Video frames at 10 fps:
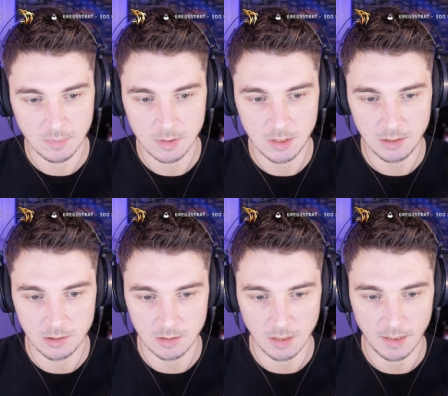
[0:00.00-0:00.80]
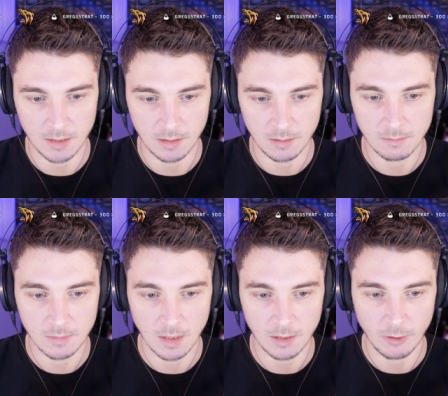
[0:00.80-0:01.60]
She's just like a,
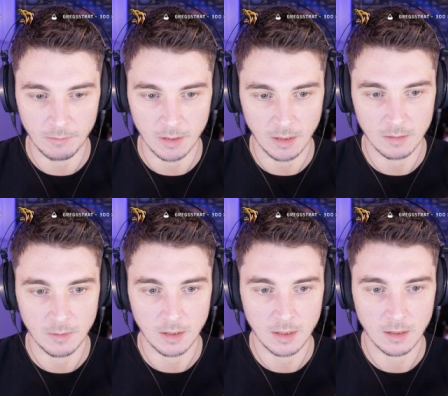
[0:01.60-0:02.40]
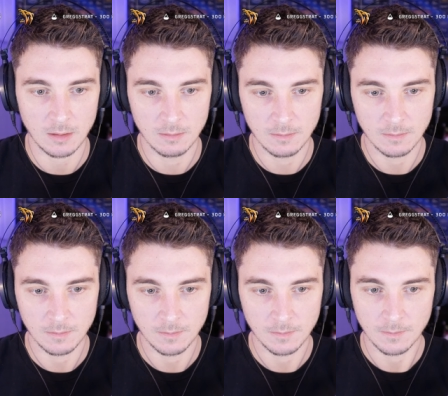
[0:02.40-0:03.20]
a gremlin at the minute, Kel.
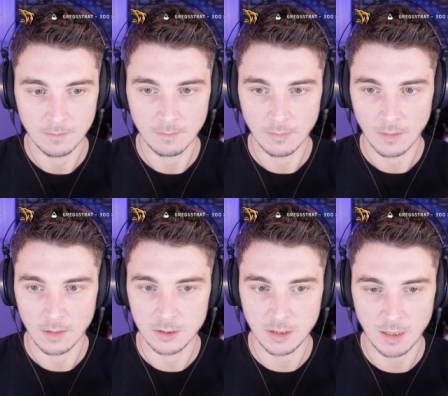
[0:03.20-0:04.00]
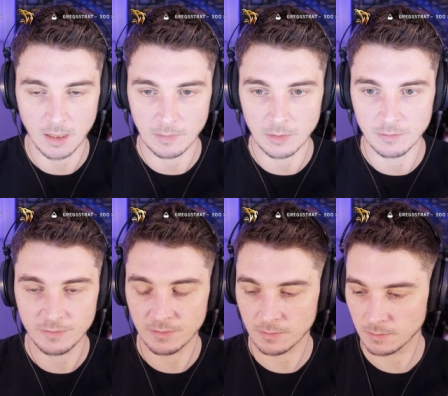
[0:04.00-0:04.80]
She can't move.